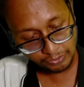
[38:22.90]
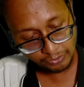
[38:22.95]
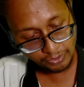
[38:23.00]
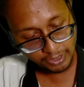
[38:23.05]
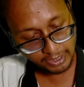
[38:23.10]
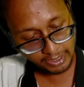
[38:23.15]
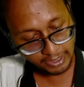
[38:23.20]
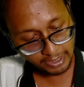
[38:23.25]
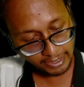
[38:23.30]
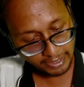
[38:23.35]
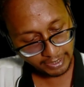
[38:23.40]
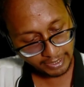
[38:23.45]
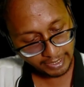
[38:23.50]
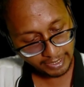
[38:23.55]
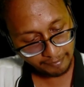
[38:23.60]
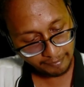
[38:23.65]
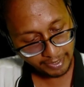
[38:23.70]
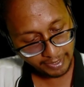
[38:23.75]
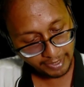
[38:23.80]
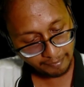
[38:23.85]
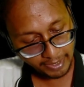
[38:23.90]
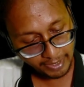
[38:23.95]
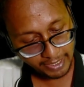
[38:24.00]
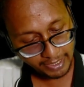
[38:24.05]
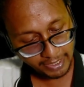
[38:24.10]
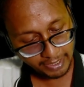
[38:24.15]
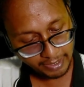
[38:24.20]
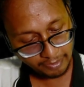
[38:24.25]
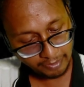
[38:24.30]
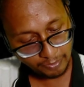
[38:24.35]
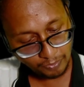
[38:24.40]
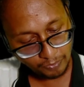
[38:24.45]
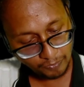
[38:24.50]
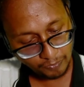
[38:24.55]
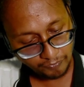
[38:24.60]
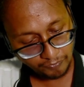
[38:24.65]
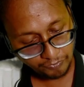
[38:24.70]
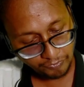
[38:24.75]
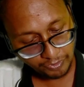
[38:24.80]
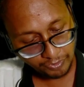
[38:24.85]
to ma by 2.
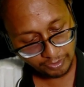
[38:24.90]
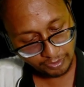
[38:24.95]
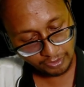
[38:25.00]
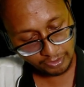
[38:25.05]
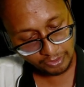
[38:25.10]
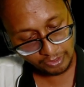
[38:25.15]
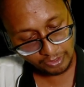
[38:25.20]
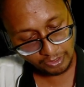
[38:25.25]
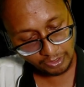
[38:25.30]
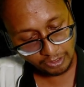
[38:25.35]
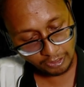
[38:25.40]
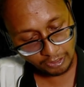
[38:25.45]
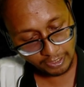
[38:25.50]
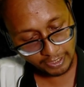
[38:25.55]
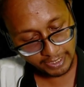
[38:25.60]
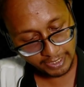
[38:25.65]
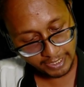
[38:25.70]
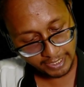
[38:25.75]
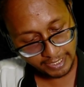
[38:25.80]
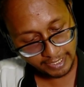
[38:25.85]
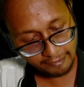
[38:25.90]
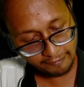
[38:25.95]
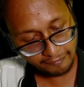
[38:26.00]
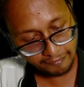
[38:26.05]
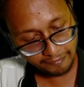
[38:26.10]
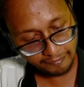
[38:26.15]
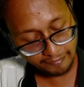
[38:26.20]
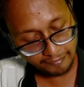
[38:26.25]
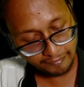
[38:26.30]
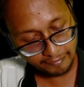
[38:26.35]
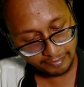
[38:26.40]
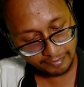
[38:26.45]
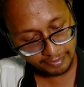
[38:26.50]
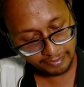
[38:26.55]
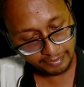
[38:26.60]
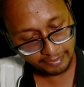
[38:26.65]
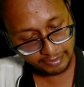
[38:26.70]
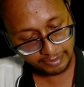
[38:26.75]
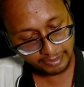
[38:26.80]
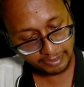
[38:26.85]
Or f
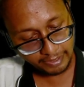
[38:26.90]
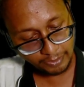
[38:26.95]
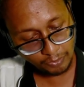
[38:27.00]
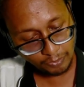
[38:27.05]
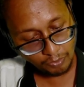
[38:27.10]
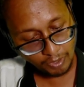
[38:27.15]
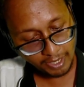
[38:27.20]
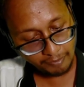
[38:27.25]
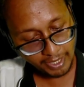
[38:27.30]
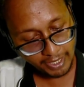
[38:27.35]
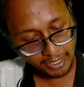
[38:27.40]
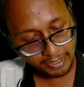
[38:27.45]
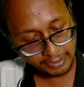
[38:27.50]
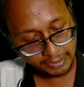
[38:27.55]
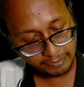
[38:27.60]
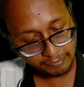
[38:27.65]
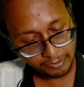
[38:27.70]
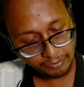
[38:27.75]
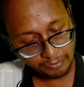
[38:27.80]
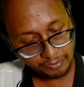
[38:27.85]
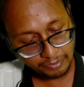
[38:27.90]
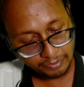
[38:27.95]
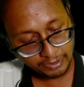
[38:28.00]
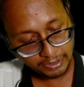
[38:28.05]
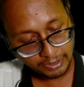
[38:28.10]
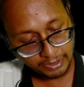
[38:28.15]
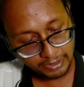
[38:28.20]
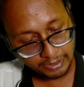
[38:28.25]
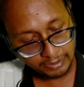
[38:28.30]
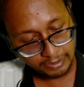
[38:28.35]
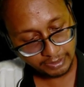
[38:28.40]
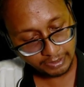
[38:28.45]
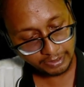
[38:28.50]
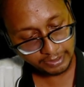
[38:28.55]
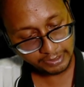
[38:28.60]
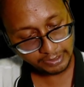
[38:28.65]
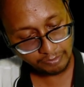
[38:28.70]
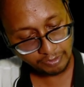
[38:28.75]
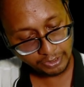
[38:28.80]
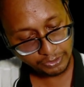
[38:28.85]
into 1 minus mu
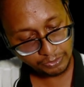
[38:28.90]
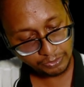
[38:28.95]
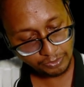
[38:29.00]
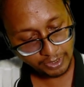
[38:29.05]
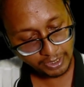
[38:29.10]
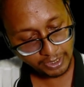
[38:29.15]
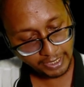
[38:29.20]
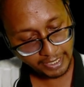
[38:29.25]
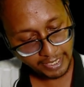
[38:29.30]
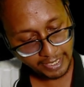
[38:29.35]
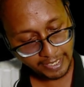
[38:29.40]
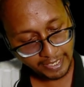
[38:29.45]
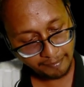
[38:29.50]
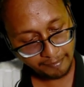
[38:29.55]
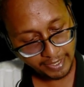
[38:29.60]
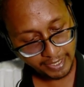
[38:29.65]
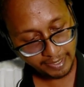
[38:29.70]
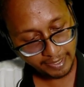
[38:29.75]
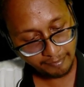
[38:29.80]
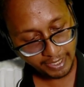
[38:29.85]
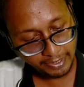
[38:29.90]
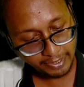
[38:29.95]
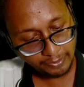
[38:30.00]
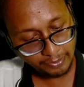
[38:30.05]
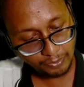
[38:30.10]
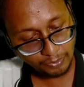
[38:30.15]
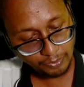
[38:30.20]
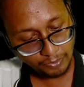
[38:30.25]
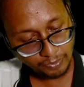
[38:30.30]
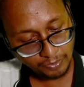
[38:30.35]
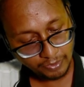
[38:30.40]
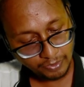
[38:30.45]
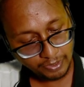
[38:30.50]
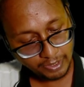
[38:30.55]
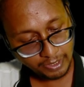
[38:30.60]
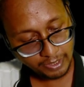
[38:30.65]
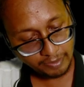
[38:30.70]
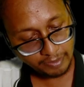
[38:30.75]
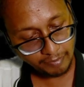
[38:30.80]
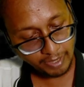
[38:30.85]
is equals to ma by 2
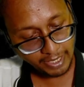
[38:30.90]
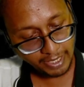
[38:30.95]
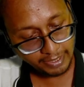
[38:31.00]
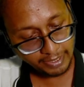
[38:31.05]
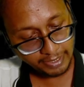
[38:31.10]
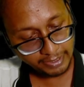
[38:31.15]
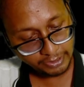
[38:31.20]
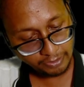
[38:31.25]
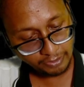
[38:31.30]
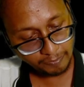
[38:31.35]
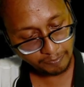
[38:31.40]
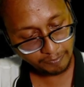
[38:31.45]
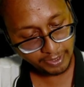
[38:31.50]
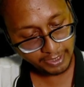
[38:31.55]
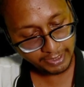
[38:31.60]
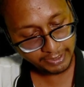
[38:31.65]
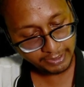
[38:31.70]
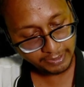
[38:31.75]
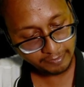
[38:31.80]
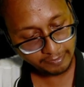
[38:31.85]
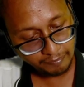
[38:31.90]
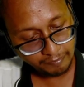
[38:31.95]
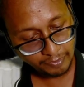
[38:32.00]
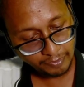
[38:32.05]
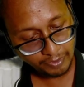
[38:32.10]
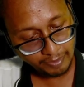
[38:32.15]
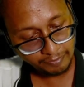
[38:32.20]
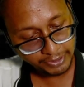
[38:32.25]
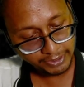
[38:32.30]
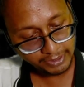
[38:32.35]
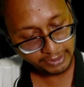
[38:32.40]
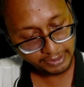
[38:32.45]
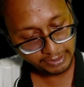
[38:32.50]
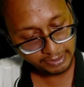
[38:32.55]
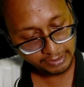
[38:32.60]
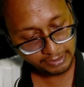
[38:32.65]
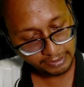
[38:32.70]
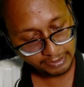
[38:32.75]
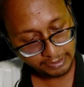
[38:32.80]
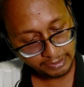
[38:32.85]
minus or plus mu mg.
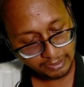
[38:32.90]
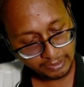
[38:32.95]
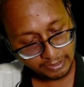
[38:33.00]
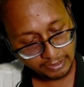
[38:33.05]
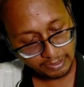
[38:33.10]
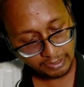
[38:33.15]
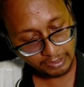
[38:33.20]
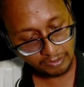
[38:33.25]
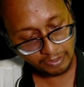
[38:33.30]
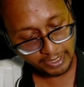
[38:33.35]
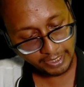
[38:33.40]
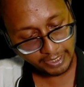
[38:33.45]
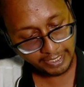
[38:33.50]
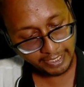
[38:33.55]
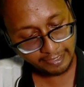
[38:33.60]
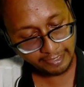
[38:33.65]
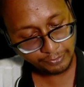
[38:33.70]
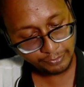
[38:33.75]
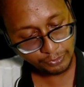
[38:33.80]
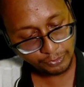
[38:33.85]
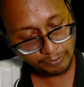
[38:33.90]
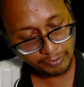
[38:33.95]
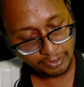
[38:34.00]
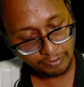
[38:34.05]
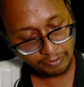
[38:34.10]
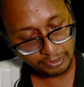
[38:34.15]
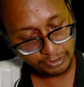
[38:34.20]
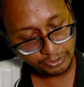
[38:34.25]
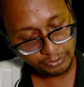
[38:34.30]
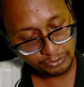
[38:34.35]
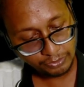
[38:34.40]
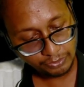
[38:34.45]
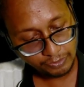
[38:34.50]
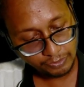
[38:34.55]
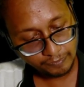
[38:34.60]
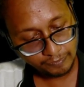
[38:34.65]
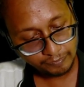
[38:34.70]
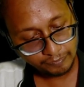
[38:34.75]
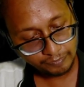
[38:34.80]
Or f should be equals to